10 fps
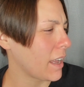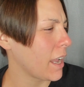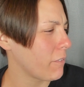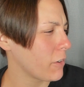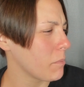
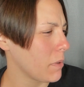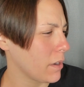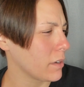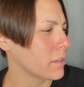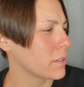Ivory
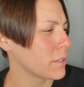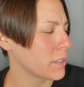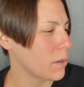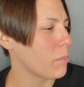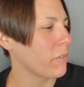Bar
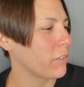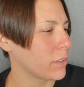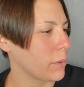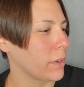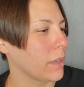soap
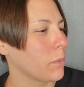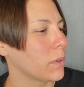floating